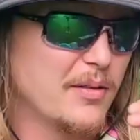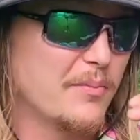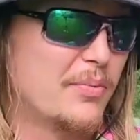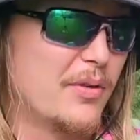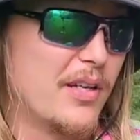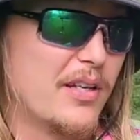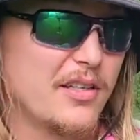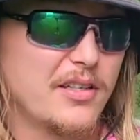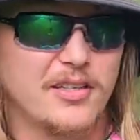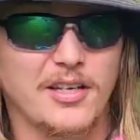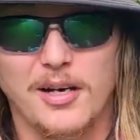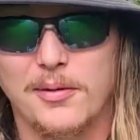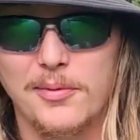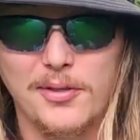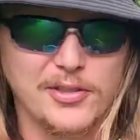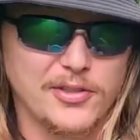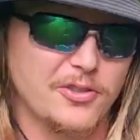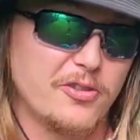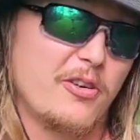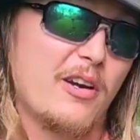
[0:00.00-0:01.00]
playing
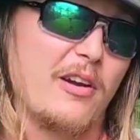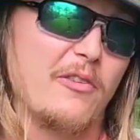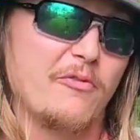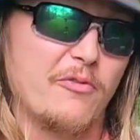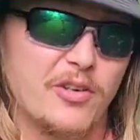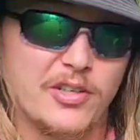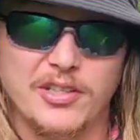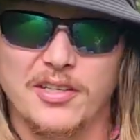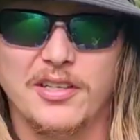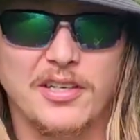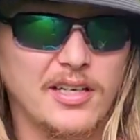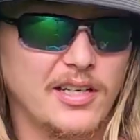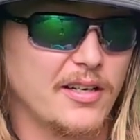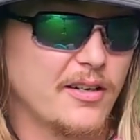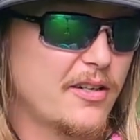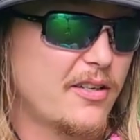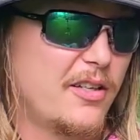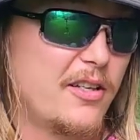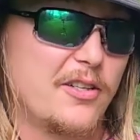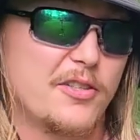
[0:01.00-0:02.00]
doubles, or I really need a
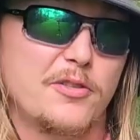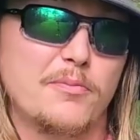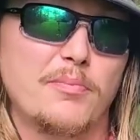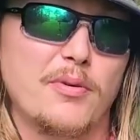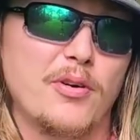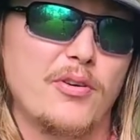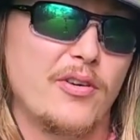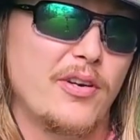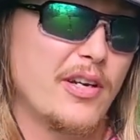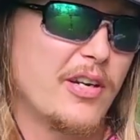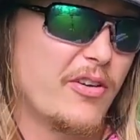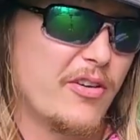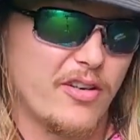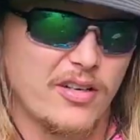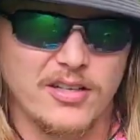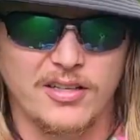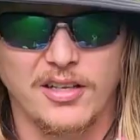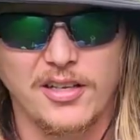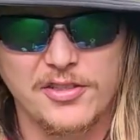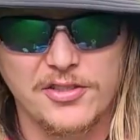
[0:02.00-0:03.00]
clutch birdie or a
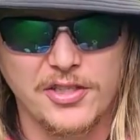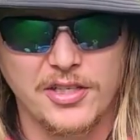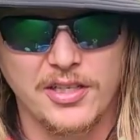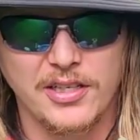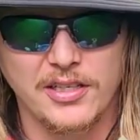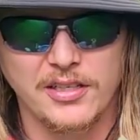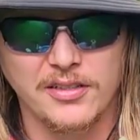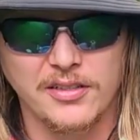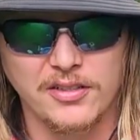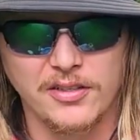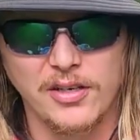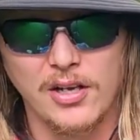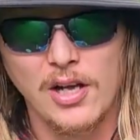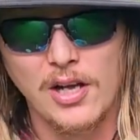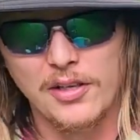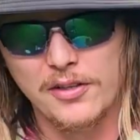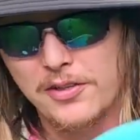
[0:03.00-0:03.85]
clutch eagle,